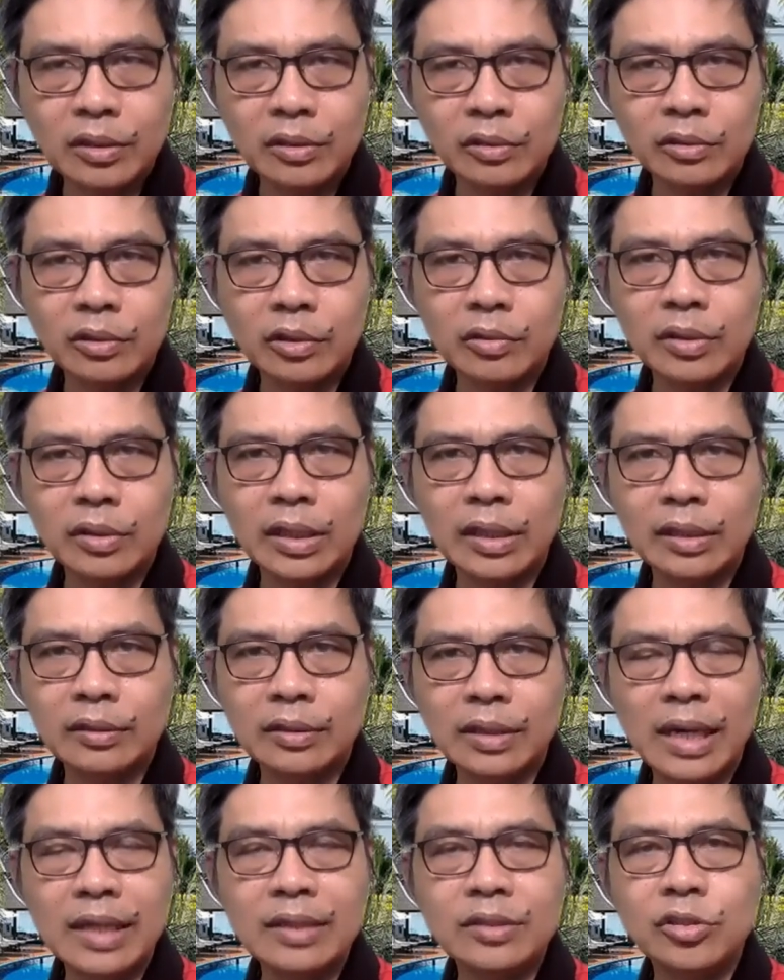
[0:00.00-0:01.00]
You
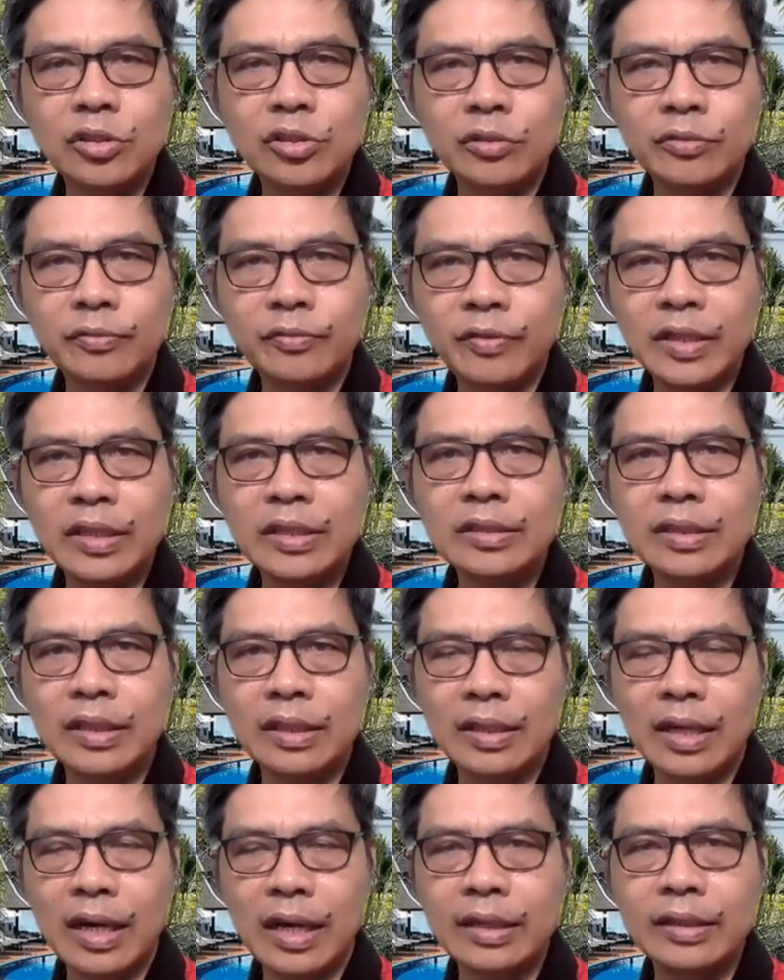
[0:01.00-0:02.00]
cannot clench your fist
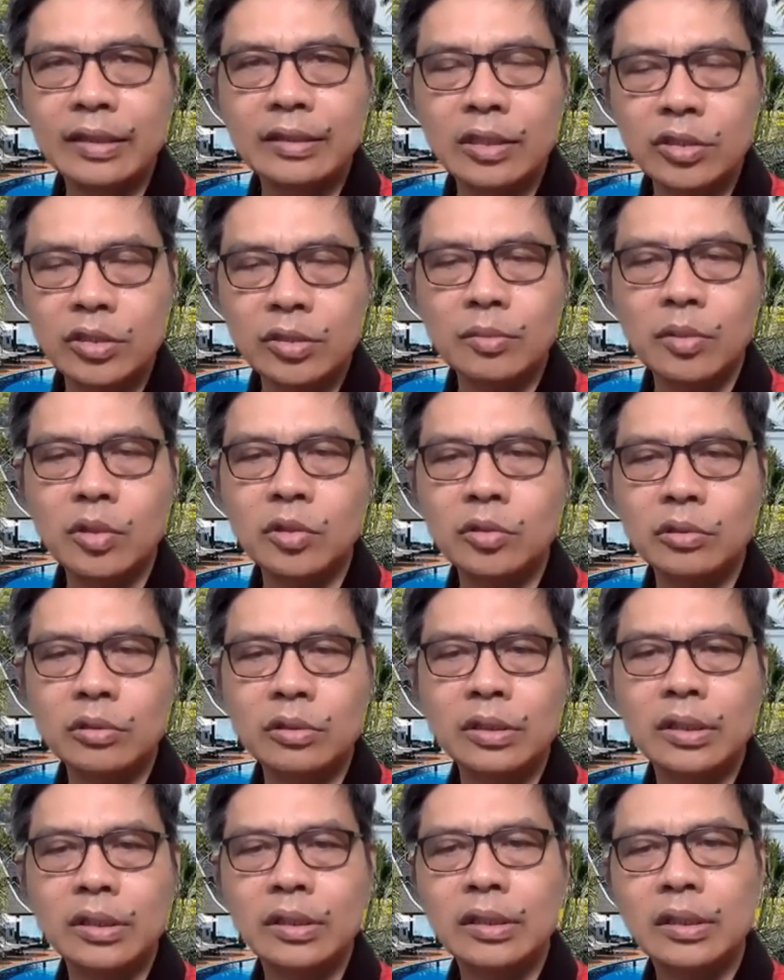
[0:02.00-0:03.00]
and hide the smoke.
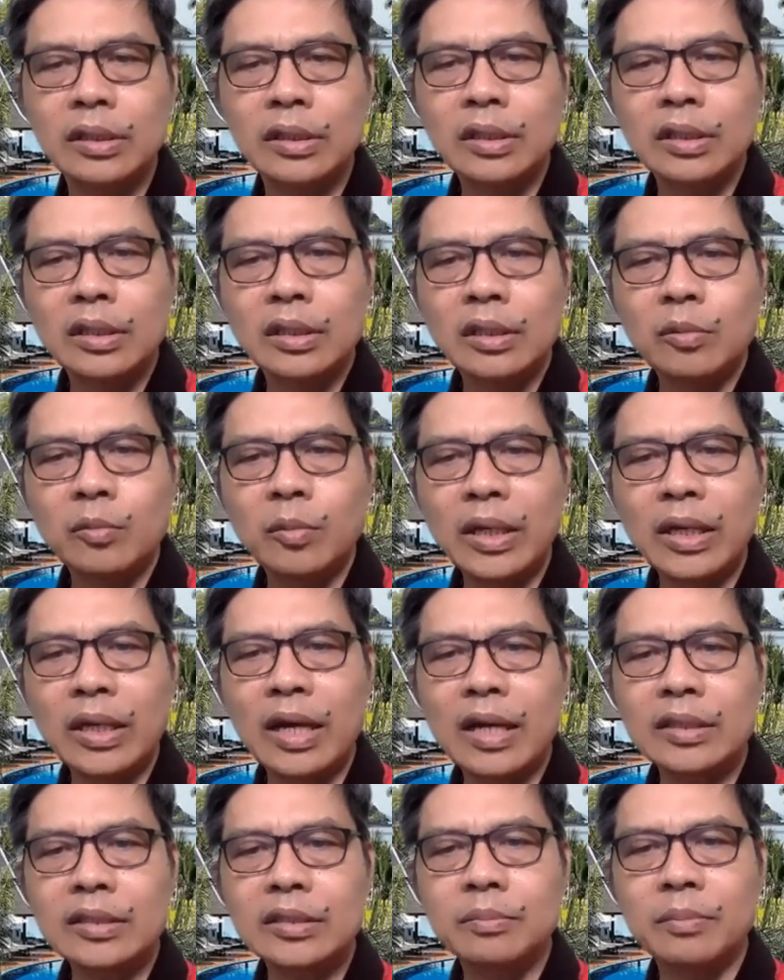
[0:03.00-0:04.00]

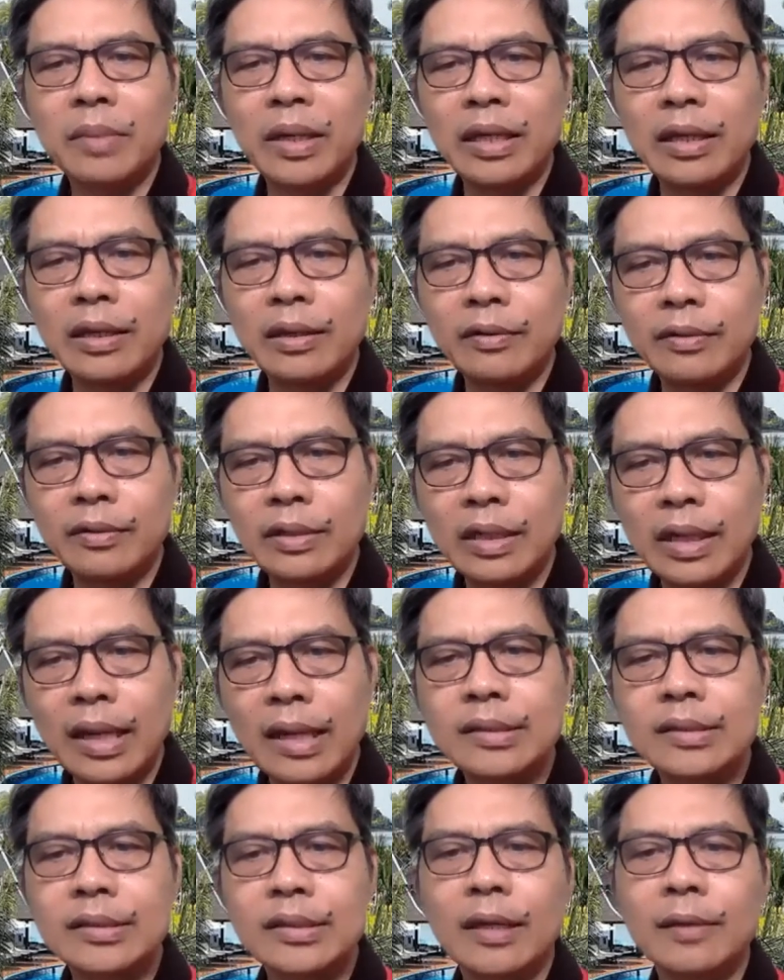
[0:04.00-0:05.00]
When asked by
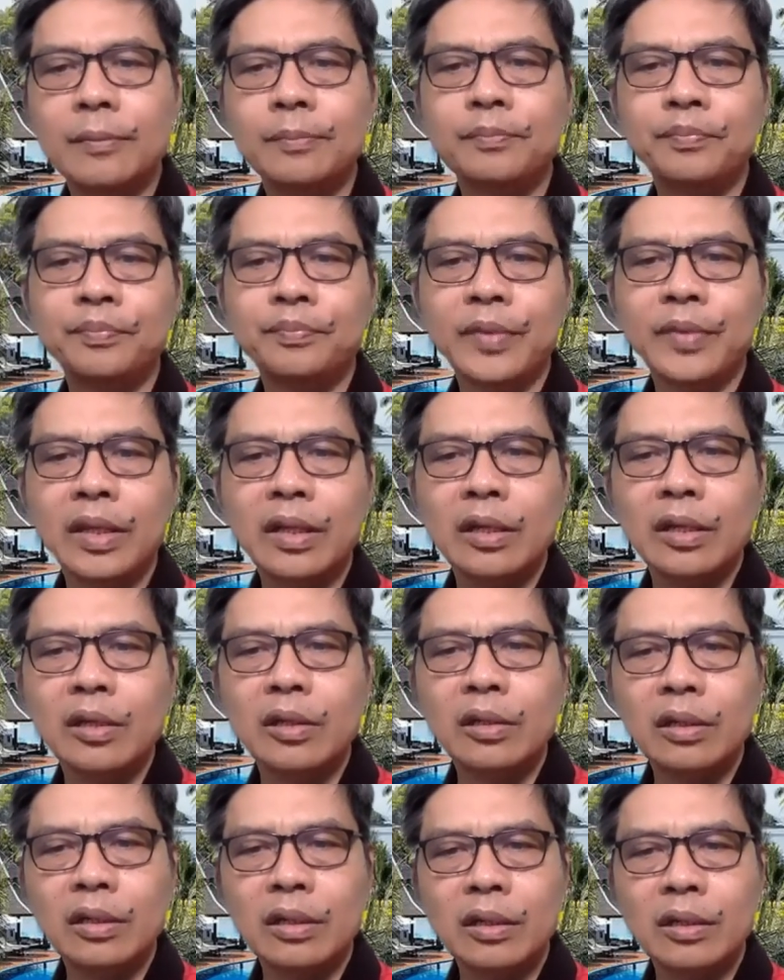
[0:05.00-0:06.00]
Elisha
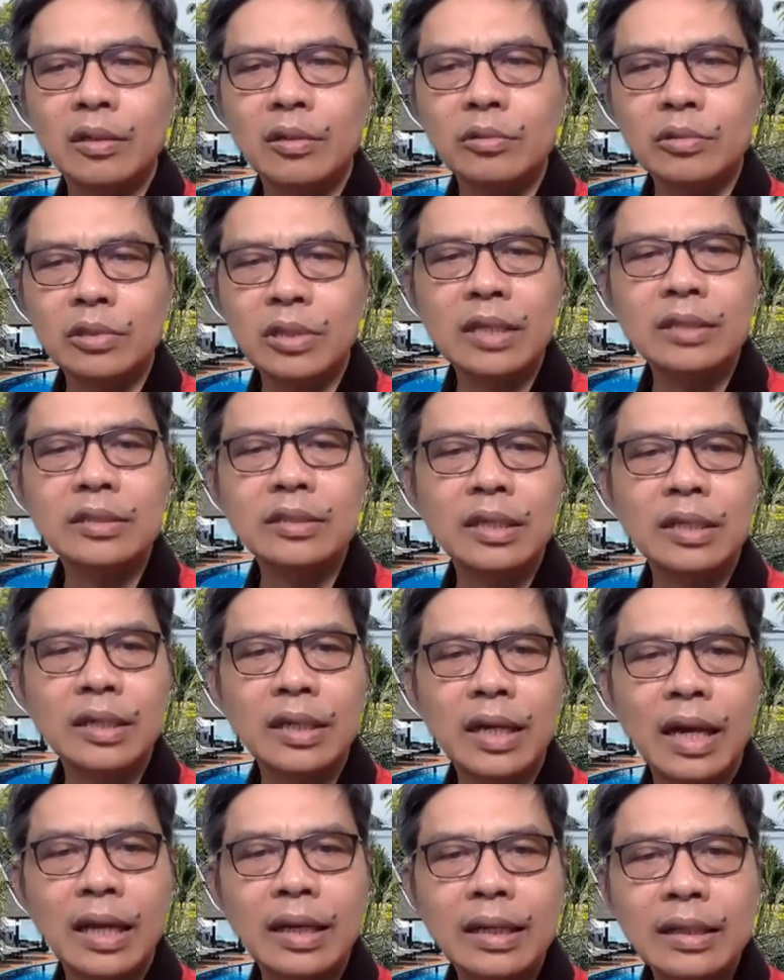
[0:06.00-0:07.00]
kung saan siya
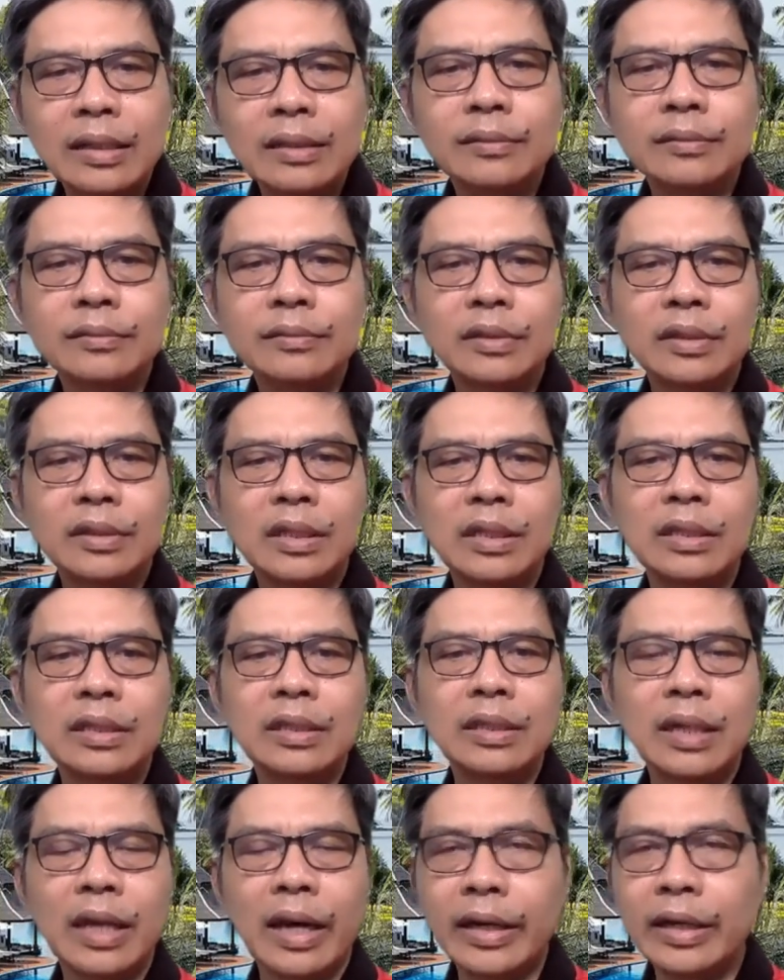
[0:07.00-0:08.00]
nanggaling, he
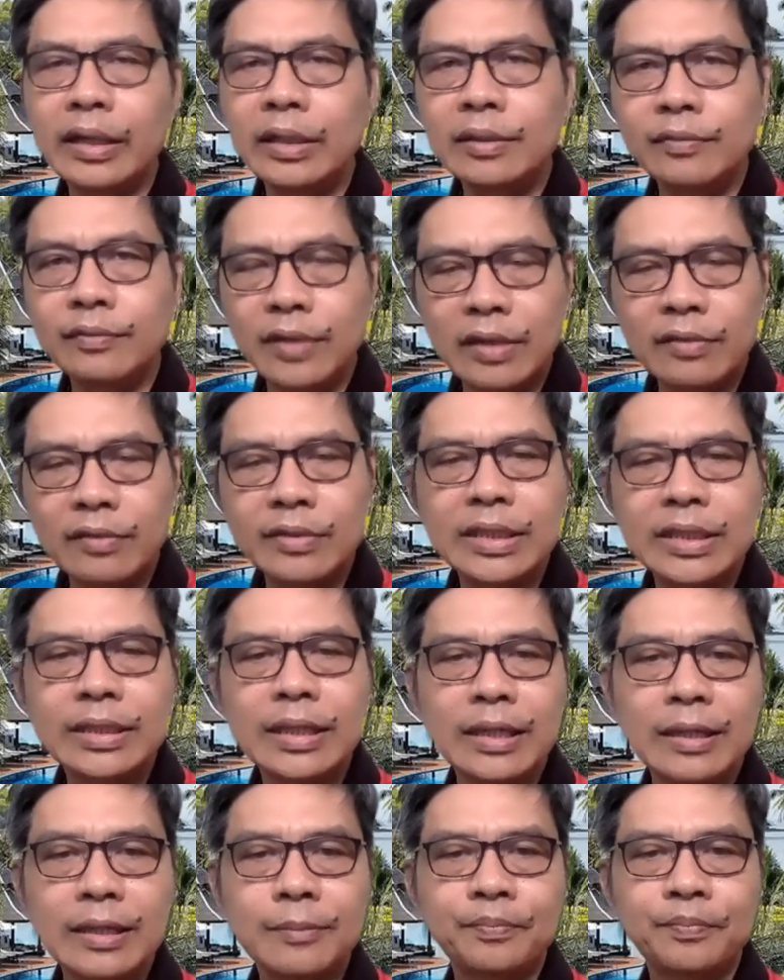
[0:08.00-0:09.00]
denied
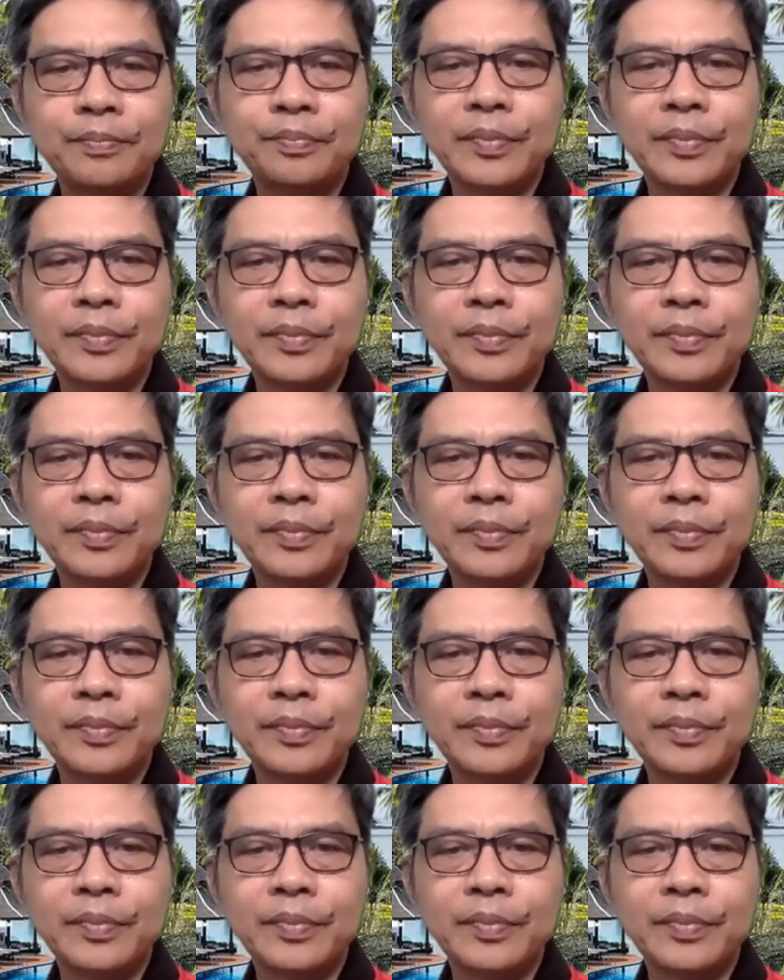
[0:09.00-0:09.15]
vehemently.